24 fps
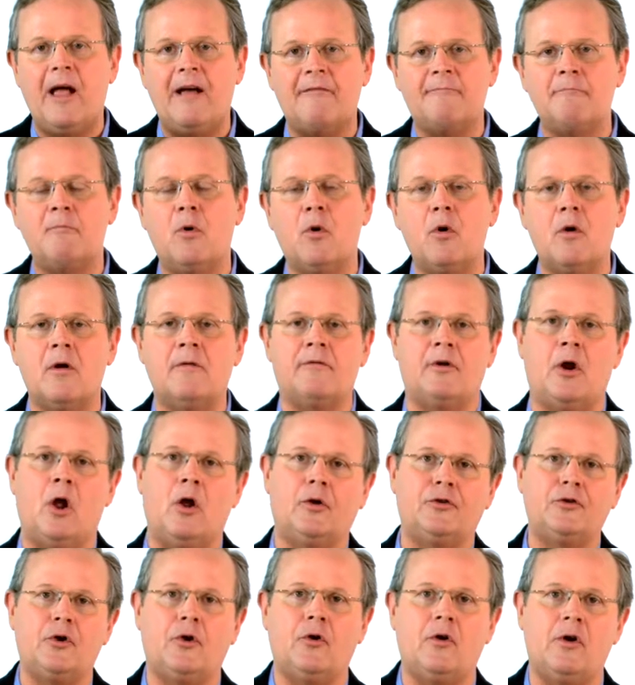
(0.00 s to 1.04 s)
have more of an
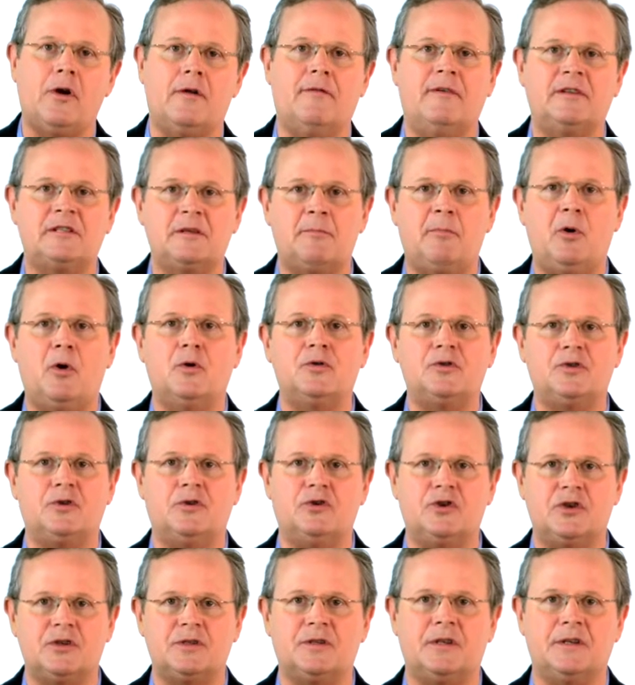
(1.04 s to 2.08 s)
alternative as opposed to
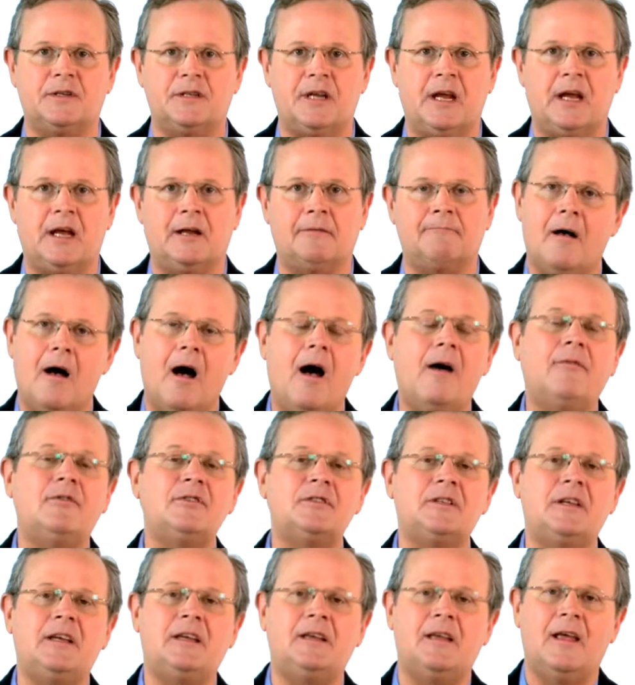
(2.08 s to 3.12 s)
just the tent.
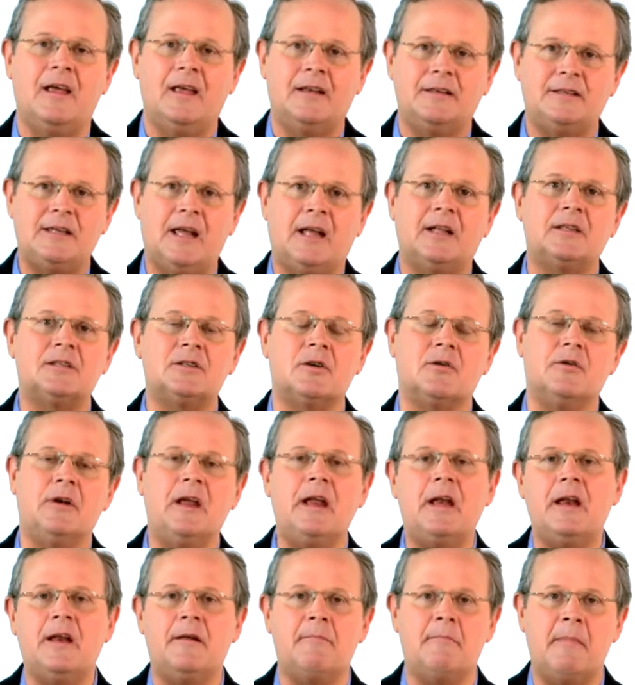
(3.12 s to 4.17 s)
Obviously, tents are
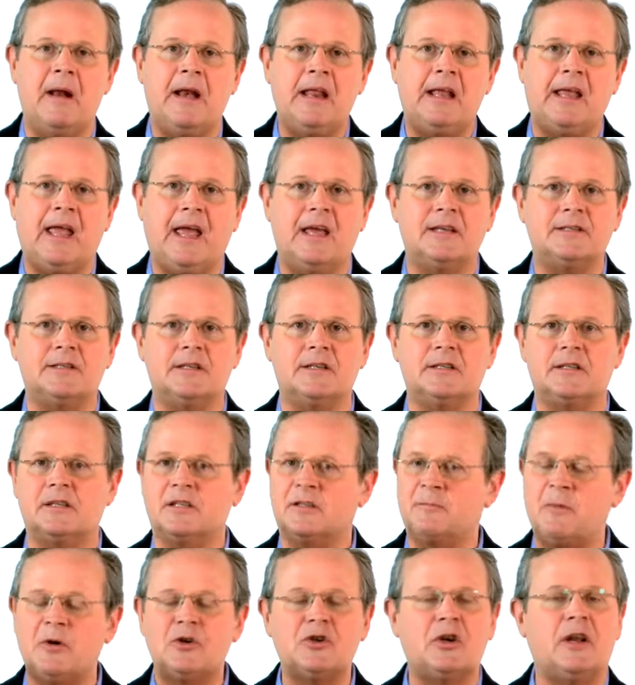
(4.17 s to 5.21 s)
needed in many cases,
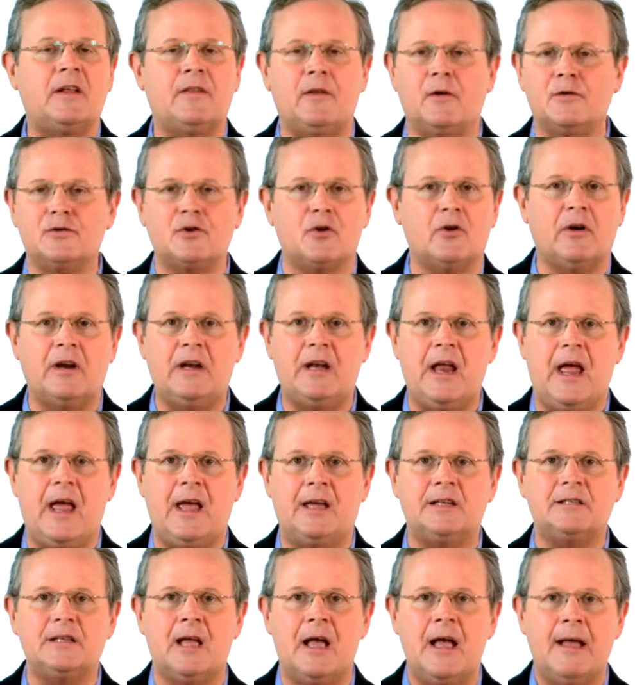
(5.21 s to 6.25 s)
especially in those early
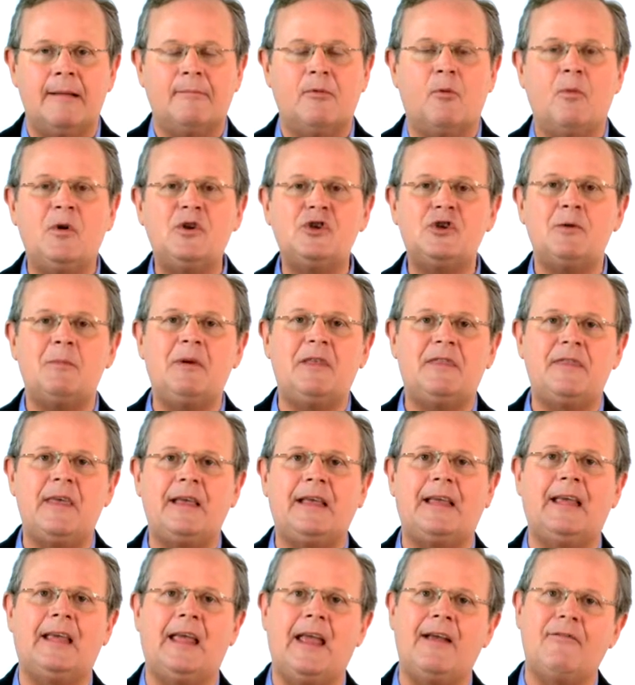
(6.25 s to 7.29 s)
days. But we should be
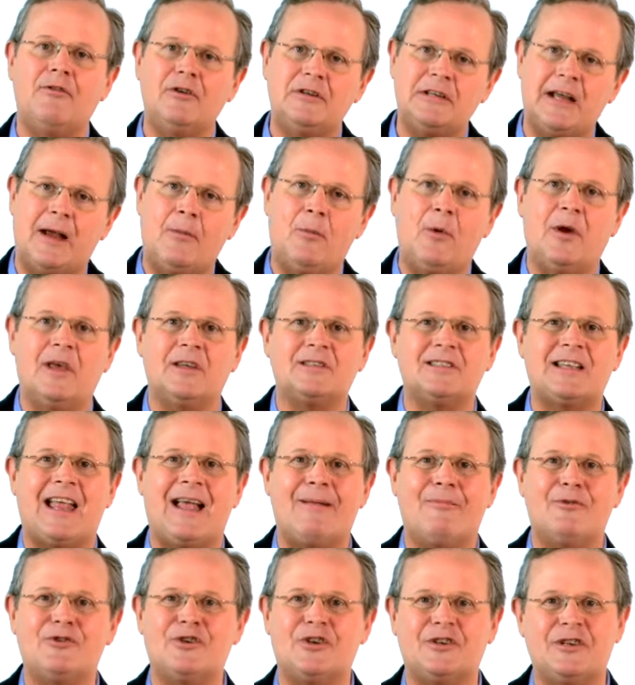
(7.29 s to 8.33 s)
thinking every time we
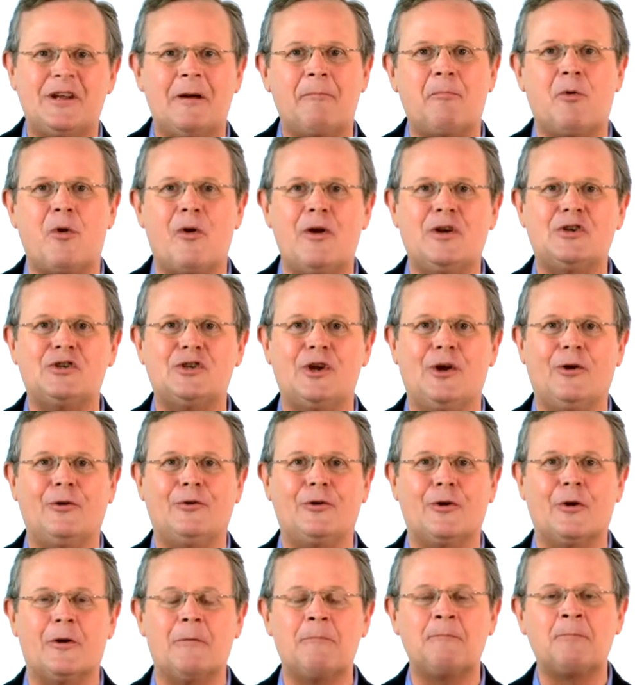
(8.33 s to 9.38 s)
establish a temporary
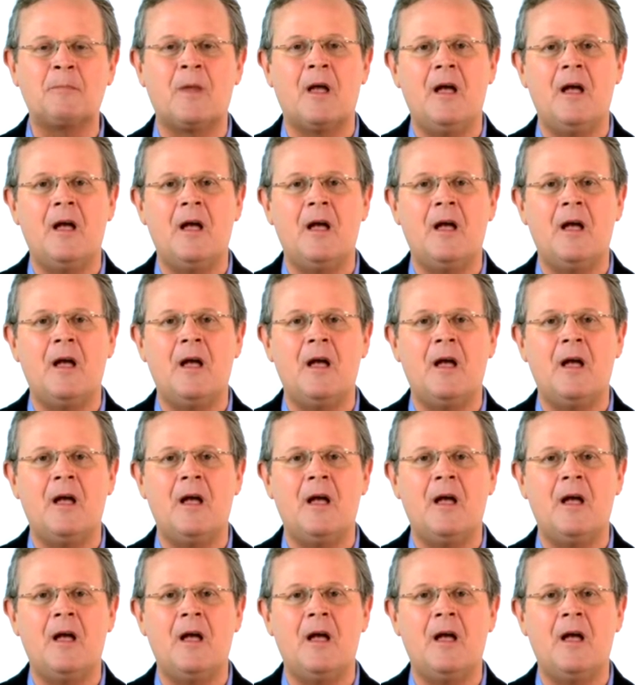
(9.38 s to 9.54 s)
shelter